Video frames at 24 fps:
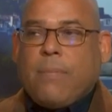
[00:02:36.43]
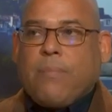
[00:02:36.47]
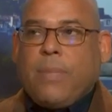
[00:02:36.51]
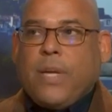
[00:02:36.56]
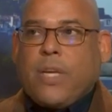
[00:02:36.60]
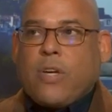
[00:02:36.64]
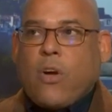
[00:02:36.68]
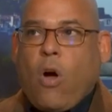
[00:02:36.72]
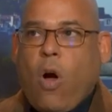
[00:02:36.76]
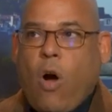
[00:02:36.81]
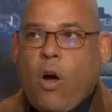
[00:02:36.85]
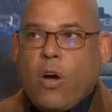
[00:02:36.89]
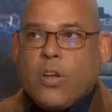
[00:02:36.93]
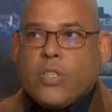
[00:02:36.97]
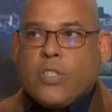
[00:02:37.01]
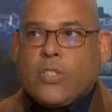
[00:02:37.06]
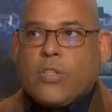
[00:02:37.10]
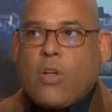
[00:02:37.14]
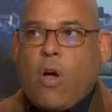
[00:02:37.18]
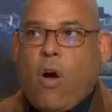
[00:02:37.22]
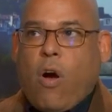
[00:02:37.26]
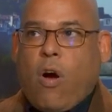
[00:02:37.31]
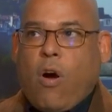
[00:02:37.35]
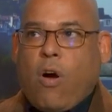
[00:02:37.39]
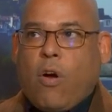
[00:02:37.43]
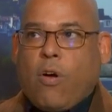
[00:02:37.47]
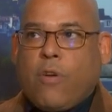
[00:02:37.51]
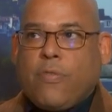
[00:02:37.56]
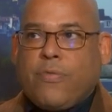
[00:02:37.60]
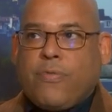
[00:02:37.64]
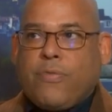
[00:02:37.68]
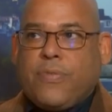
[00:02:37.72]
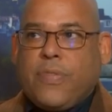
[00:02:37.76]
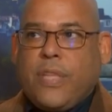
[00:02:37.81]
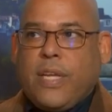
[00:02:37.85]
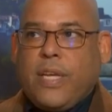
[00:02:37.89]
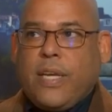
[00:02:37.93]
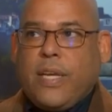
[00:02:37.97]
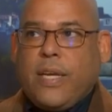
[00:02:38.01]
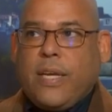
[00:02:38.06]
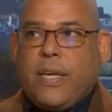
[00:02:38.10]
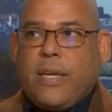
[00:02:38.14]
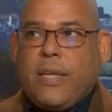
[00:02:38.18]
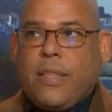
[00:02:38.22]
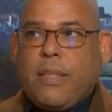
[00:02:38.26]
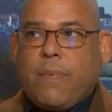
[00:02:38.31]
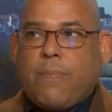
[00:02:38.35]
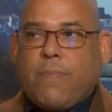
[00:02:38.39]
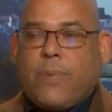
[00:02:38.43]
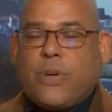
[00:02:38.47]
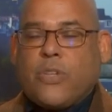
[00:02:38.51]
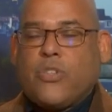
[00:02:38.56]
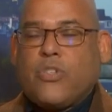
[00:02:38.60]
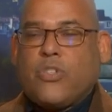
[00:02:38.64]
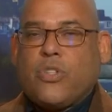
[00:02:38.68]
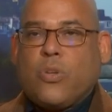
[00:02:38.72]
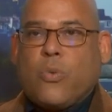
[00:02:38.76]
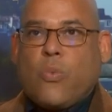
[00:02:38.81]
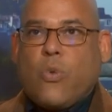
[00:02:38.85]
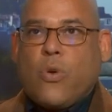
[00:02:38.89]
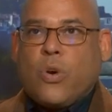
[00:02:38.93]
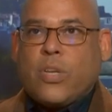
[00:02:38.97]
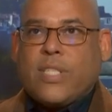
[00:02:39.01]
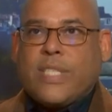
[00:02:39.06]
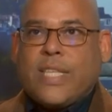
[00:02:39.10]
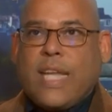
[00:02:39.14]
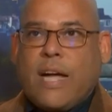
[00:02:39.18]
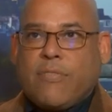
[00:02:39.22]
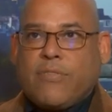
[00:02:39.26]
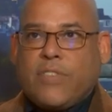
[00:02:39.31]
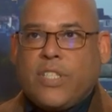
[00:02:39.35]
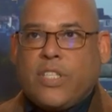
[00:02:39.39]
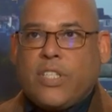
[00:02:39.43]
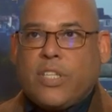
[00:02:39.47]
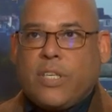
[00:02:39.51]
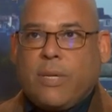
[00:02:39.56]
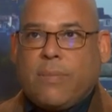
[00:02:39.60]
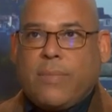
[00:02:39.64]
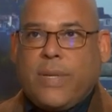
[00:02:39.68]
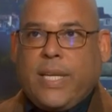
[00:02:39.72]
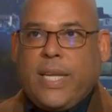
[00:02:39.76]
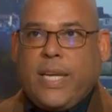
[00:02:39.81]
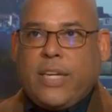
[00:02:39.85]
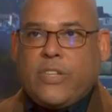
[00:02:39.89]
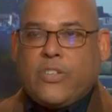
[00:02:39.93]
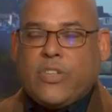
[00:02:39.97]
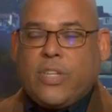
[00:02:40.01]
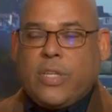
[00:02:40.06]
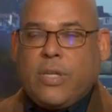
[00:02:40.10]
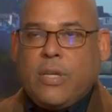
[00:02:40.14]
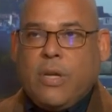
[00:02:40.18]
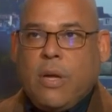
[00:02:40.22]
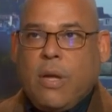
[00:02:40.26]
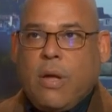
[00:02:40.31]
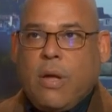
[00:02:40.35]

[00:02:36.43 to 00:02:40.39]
because of the push towards self-determination.